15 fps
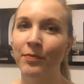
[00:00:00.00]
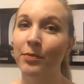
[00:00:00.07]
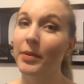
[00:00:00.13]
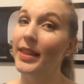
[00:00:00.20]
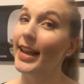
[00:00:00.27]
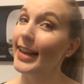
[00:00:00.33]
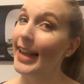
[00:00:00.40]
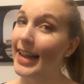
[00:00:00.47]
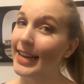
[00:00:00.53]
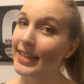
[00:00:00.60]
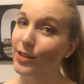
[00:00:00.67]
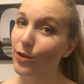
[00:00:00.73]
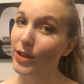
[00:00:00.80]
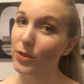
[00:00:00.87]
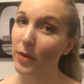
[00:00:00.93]
But then again,
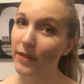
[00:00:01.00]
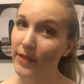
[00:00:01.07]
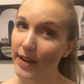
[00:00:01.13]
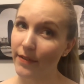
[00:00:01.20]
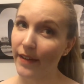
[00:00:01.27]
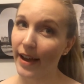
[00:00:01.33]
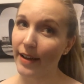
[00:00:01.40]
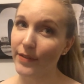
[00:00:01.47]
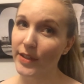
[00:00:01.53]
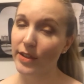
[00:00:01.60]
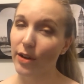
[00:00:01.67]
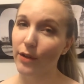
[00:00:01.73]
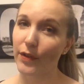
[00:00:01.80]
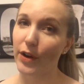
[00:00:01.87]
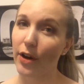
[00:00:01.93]
it's only $12.95,
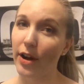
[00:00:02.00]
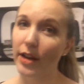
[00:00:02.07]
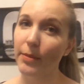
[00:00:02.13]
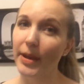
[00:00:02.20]
so if you're on